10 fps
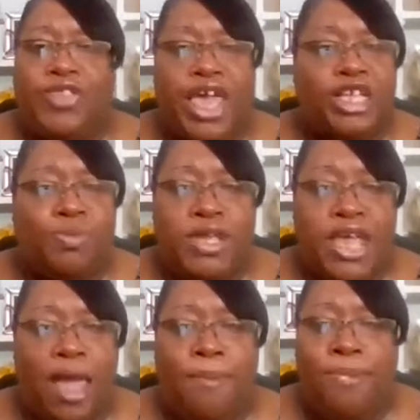the
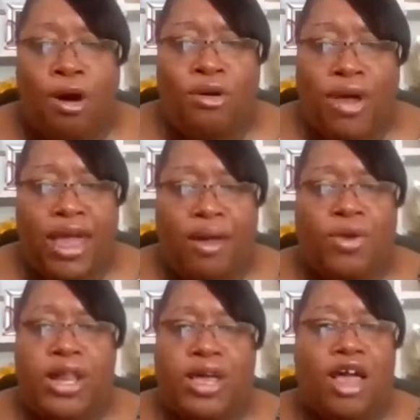SBA program
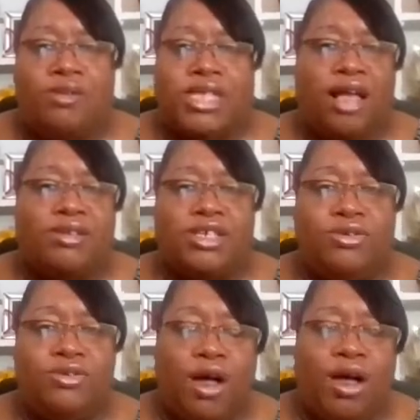when it comes down
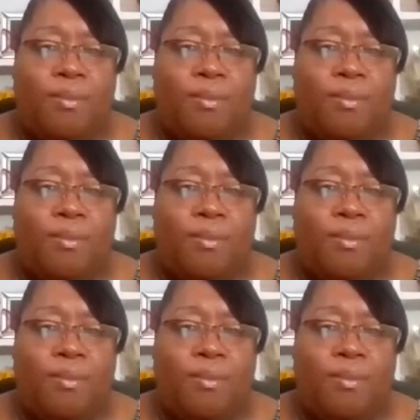to